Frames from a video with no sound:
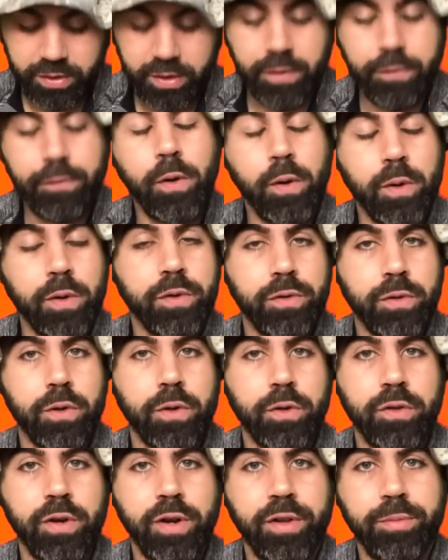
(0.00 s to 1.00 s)
like a focus
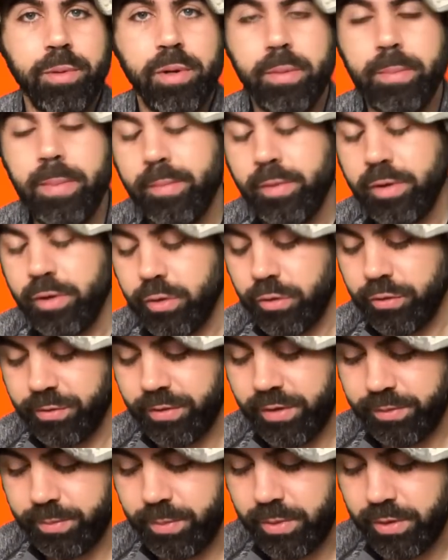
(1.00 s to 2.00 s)
neurotransmitter, memory
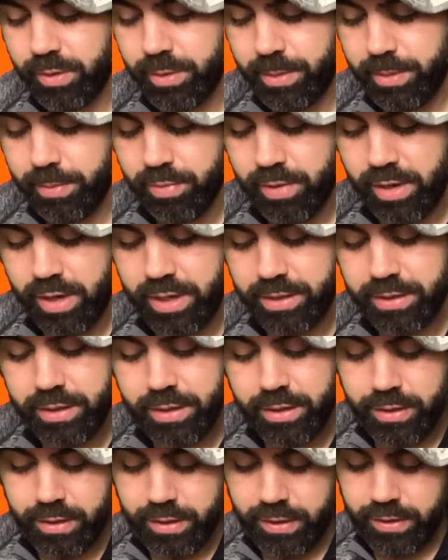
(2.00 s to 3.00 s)
neurotransmitter in the brain.
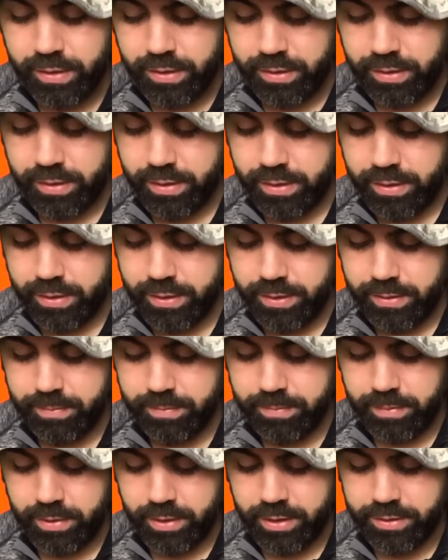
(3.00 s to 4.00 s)

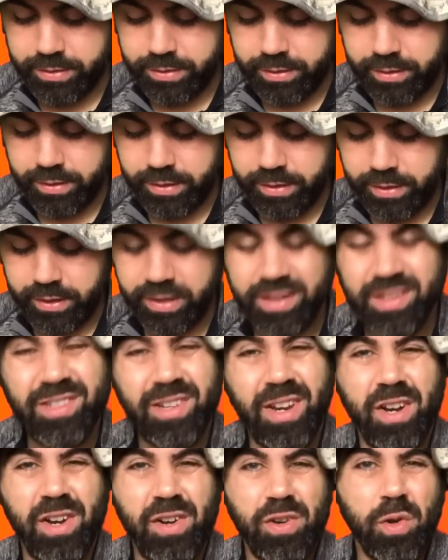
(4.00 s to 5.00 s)
Um, it's a
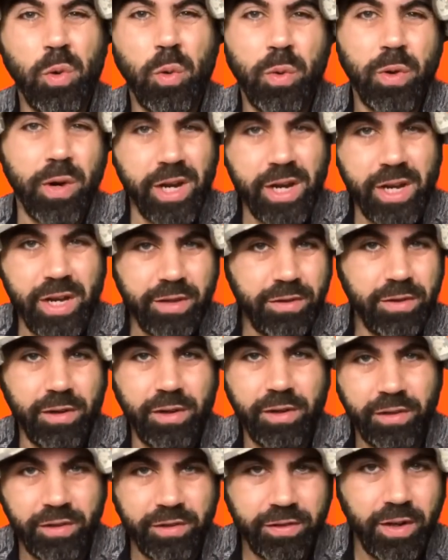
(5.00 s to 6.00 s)
excitatory. It's an
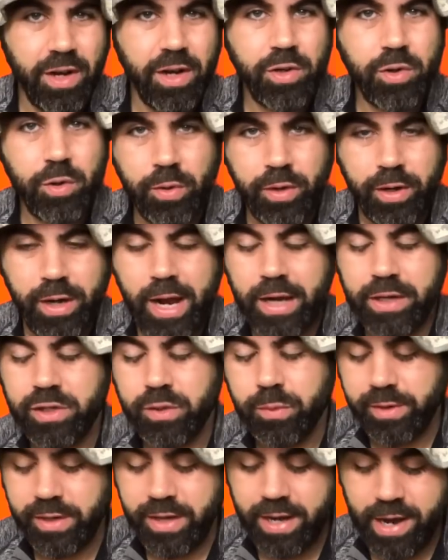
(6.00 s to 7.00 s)
excitatory
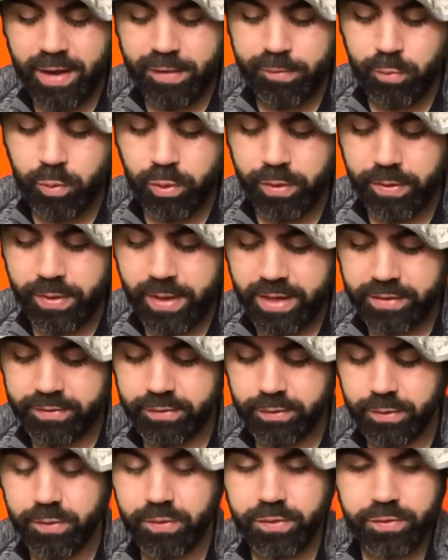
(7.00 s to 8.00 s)
action when you have more of that.
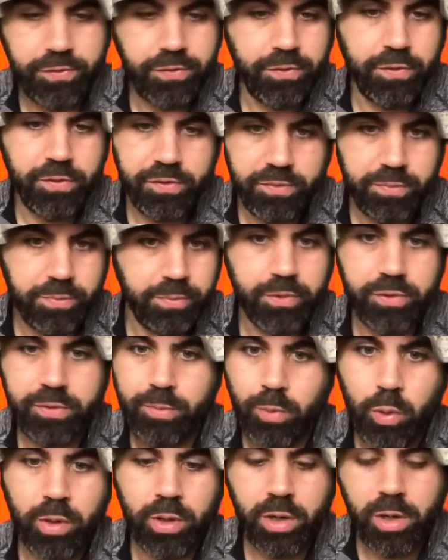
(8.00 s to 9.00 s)
So there's there's there's
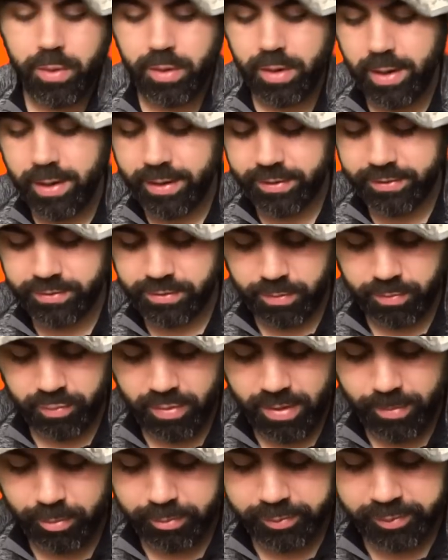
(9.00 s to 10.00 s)
more going on, and so
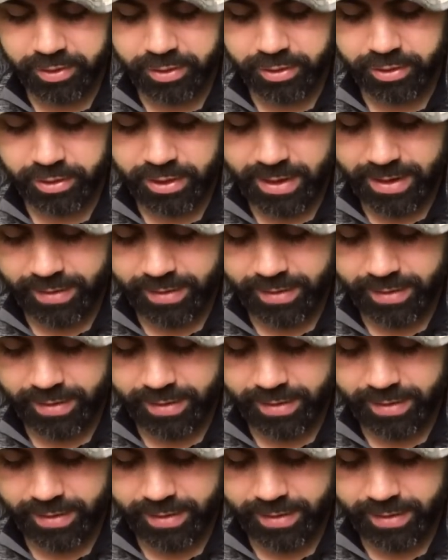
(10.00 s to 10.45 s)
probably you're going to